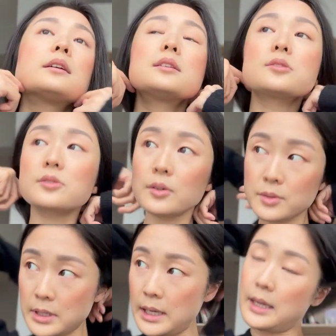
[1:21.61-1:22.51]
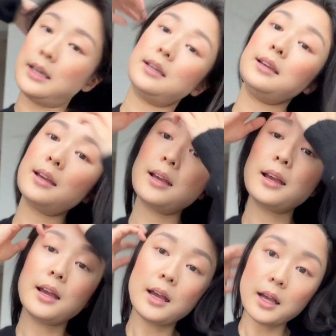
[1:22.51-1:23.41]
So today,
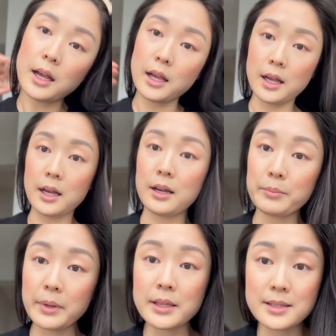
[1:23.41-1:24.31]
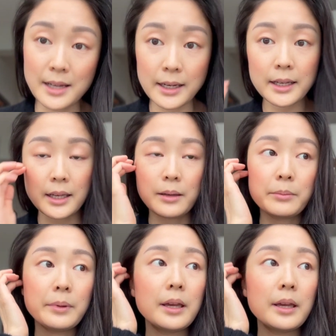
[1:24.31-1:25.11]
it's 9 a.m.